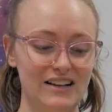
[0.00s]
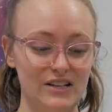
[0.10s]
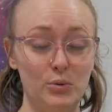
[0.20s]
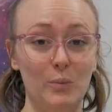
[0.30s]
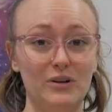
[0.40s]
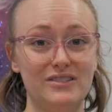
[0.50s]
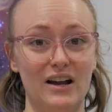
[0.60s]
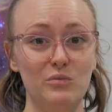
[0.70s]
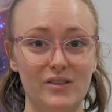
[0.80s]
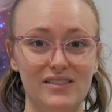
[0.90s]
Because when we're
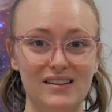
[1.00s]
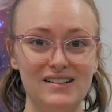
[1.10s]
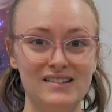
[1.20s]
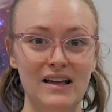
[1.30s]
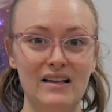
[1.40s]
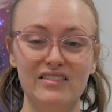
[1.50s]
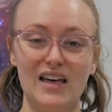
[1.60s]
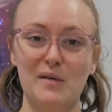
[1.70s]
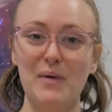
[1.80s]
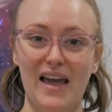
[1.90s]
done with this,
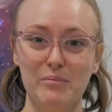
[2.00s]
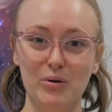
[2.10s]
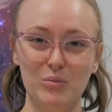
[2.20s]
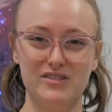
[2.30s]
that paper,